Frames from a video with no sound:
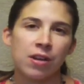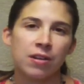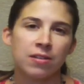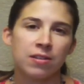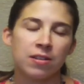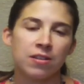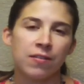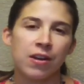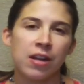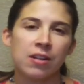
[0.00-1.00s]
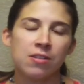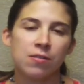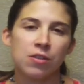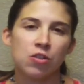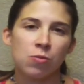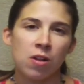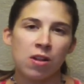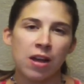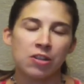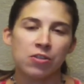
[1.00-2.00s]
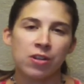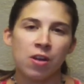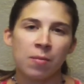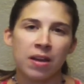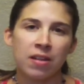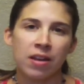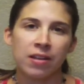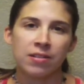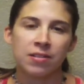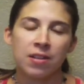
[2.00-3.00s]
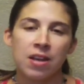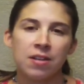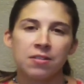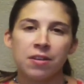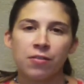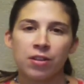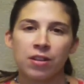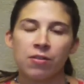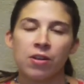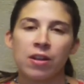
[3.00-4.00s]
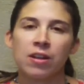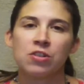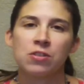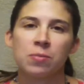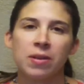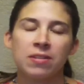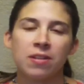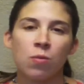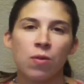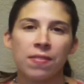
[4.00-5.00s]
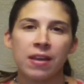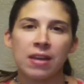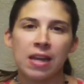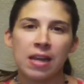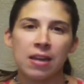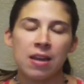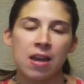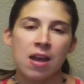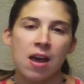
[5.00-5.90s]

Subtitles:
It's very individual. I treat all my clients differently, really, just based on what they need,